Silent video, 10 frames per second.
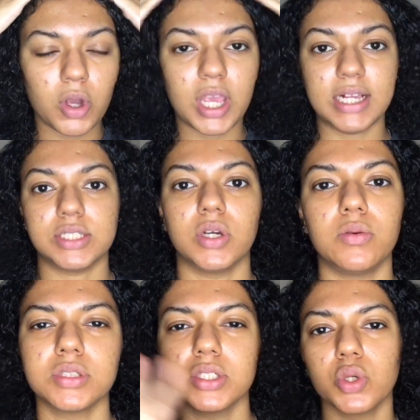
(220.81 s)
Okay, so I
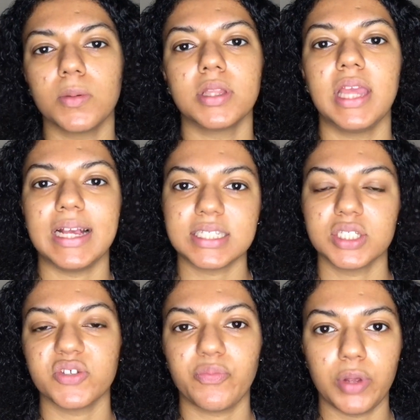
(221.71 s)
want to talk about the
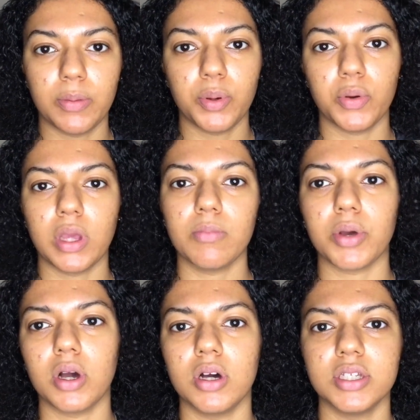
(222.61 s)
essence of pre-pooing
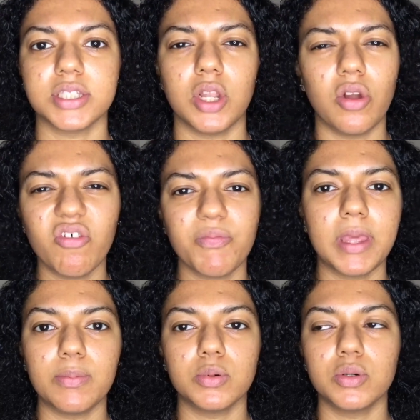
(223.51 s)
because a lot of
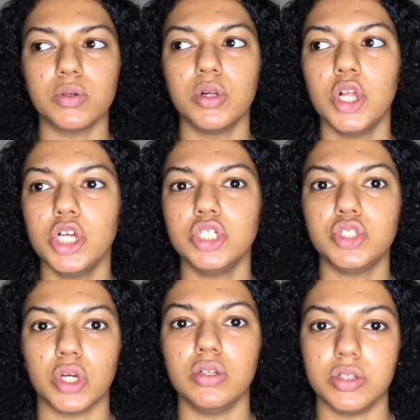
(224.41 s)
people
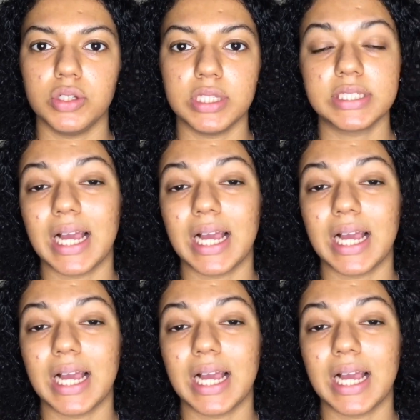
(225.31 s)
don't do this.